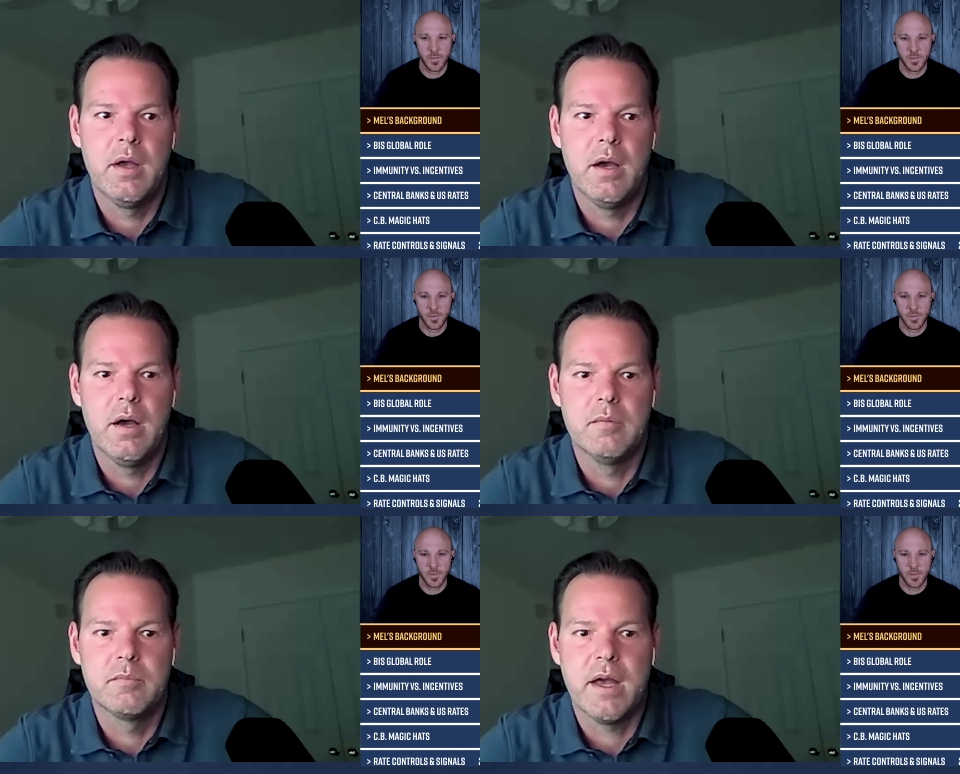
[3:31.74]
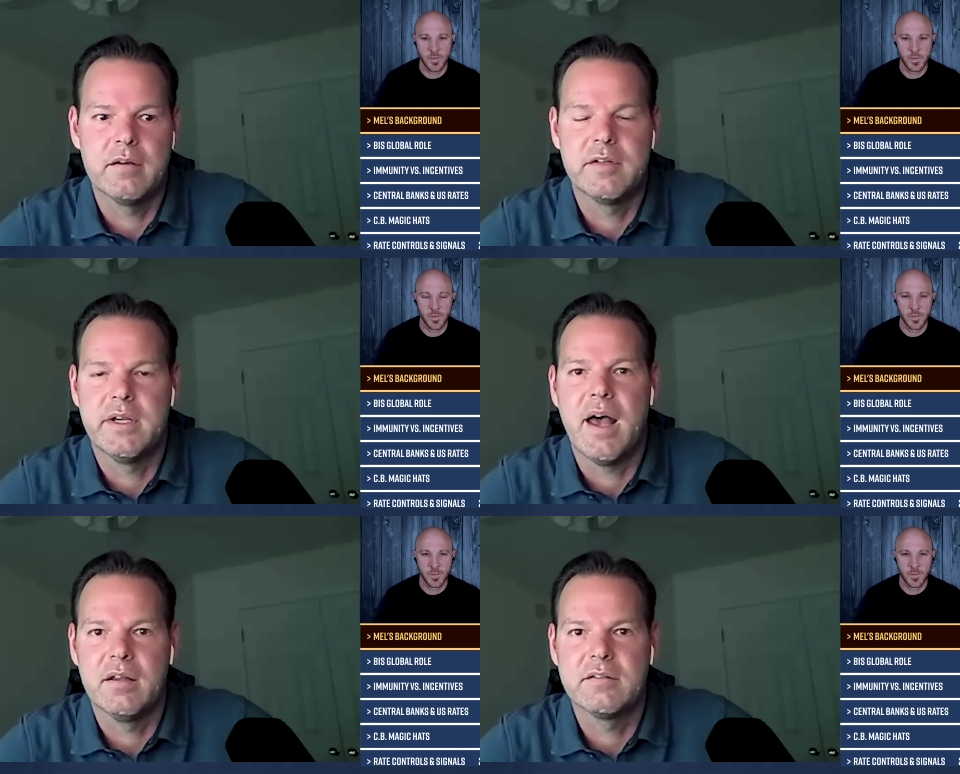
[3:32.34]
Speaker 1: um, kind of
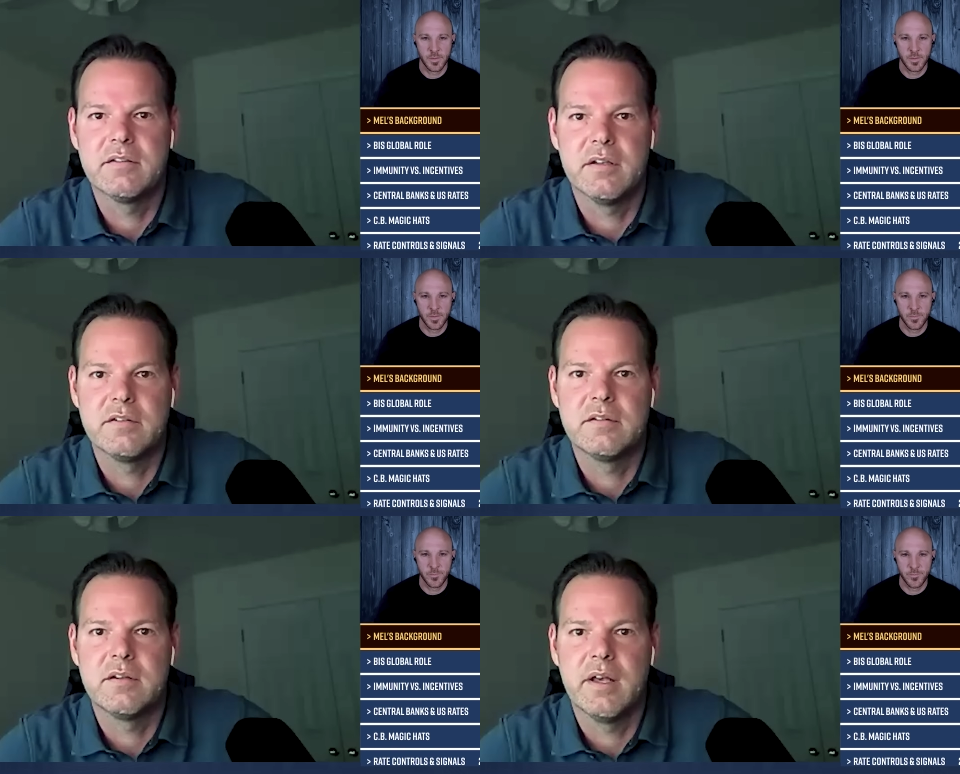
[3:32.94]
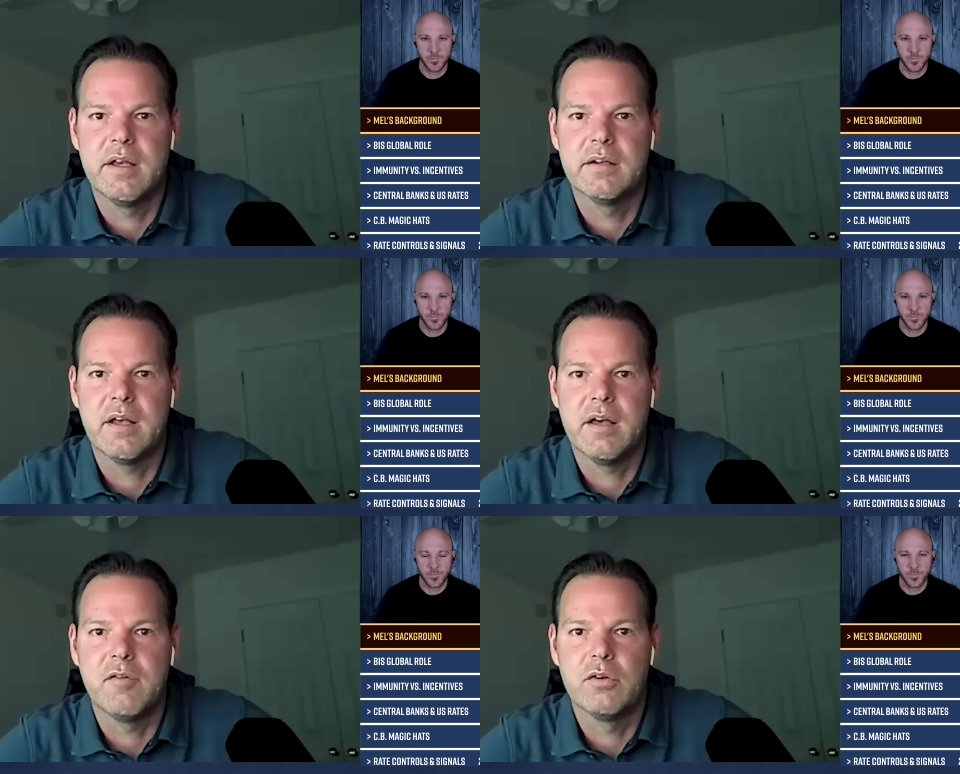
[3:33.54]
analysis. And
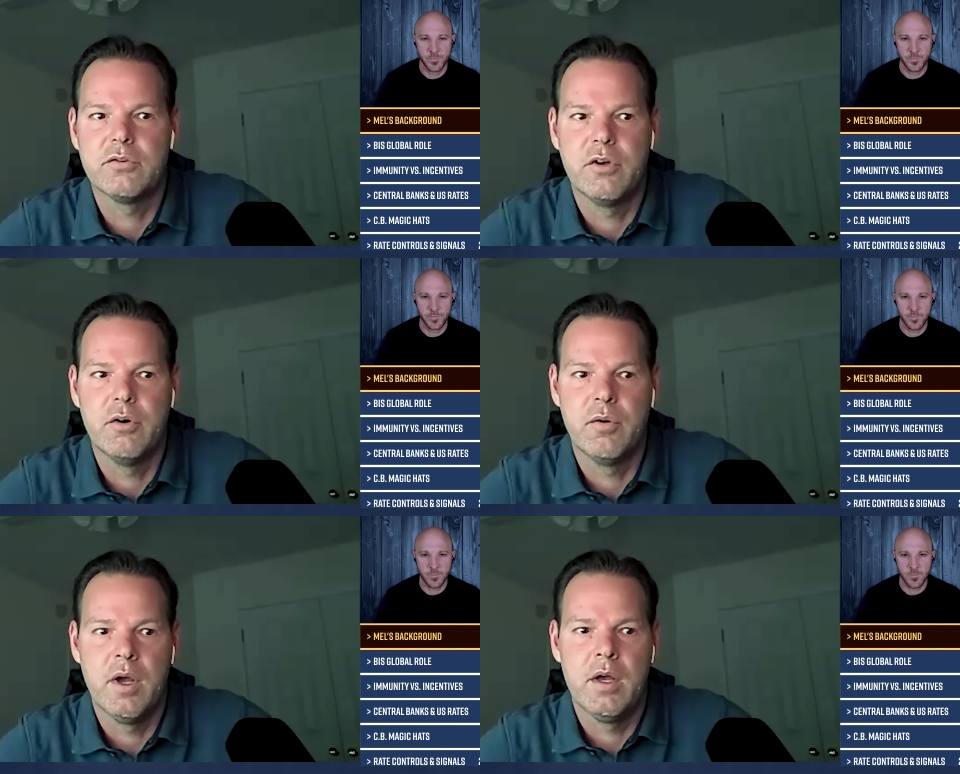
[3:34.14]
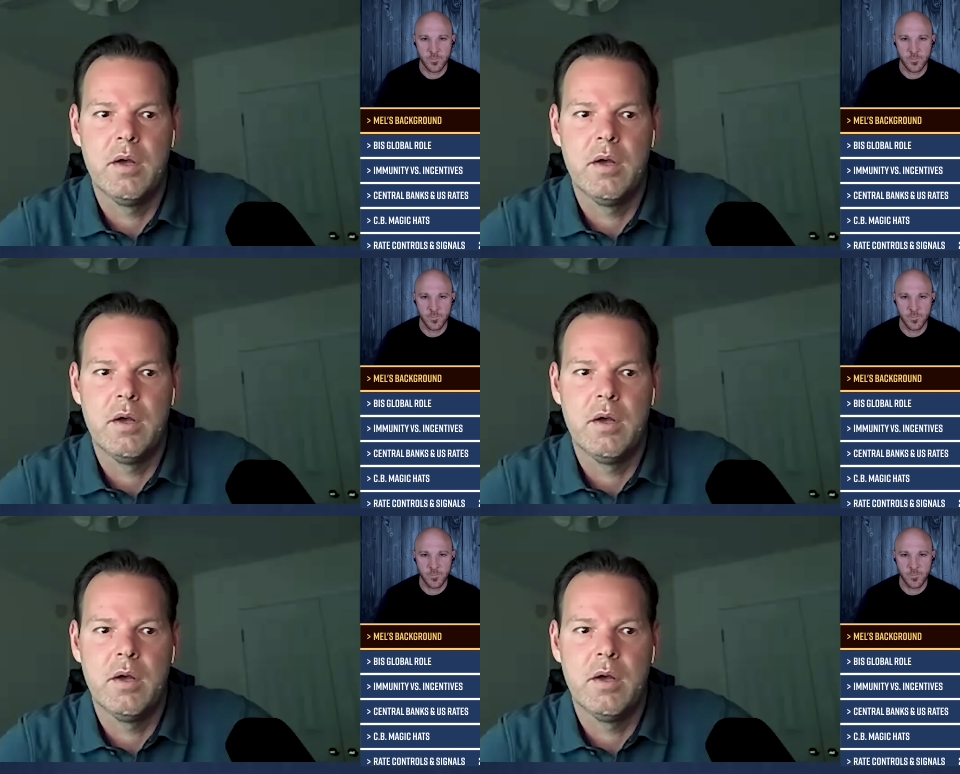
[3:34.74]
I've also